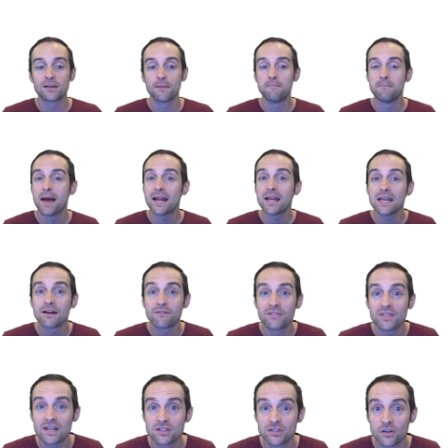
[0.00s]
Many of
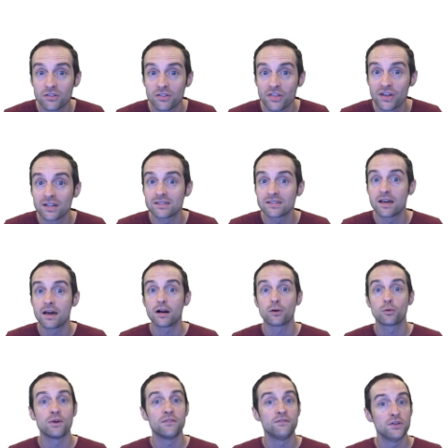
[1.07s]
these are things that are
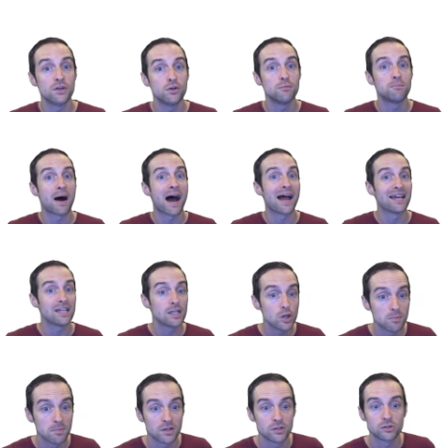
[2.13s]
reviewed by a human.